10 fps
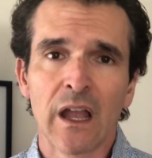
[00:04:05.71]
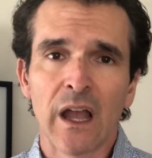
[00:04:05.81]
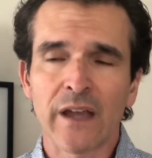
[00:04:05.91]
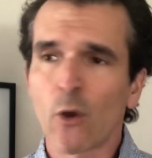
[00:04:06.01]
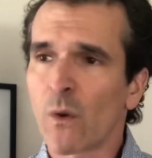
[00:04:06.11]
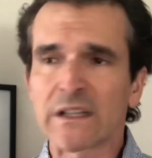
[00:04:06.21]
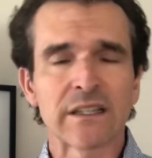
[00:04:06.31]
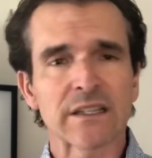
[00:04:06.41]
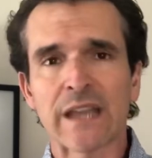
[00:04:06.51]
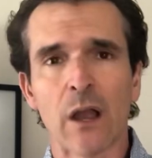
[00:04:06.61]
I don't want to
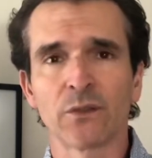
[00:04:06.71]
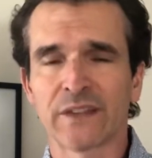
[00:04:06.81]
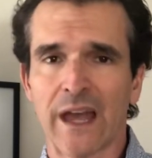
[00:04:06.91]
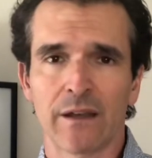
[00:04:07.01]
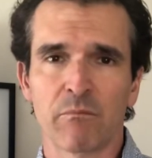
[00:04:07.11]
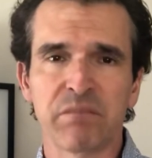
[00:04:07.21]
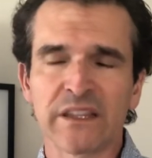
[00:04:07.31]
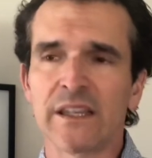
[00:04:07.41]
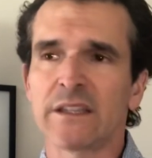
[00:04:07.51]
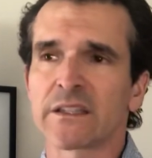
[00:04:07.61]
discount that.
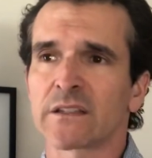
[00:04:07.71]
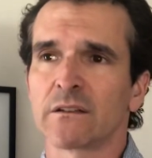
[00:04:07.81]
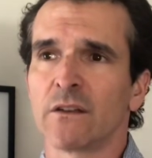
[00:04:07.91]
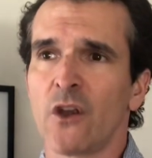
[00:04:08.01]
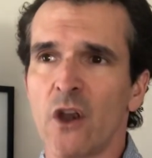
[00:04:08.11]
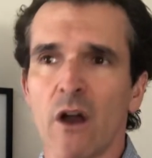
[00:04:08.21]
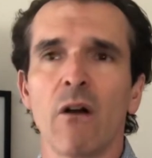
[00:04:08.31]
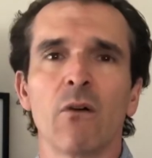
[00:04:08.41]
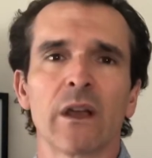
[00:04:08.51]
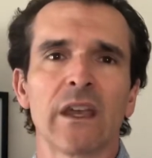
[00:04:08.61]
Please
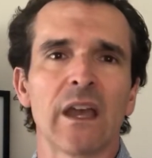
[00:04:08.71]
know,